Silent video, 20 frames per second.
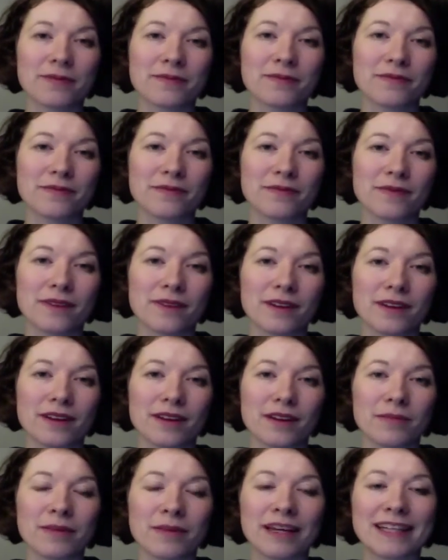
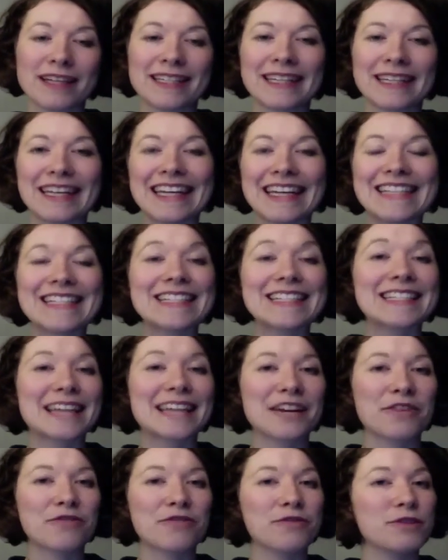Because it is a set
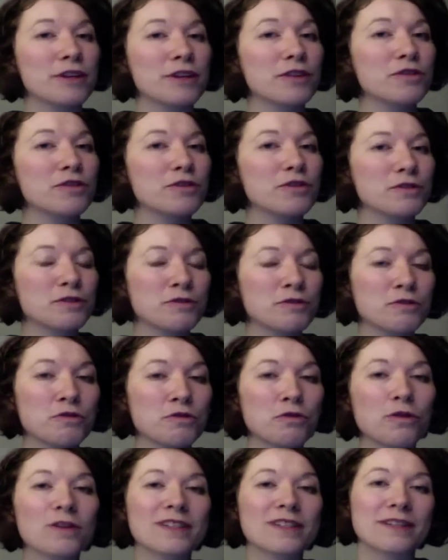of
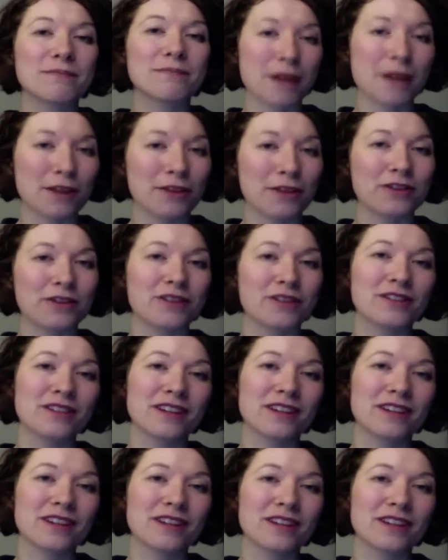tools and methods.